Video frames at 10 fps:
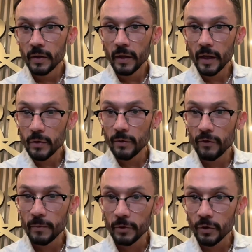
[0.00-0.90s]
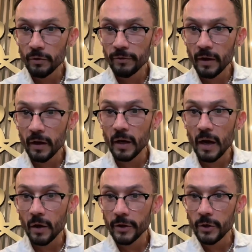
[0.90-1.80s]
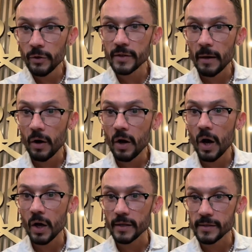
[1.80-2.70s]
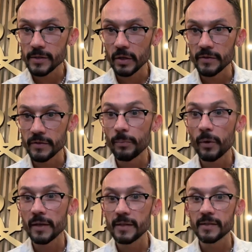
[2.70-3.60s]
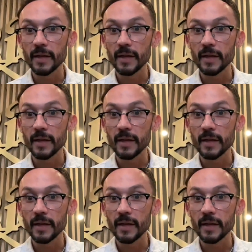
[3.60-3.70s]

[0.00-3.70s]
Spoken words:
And you're from Moldova, curious about costs, service prices,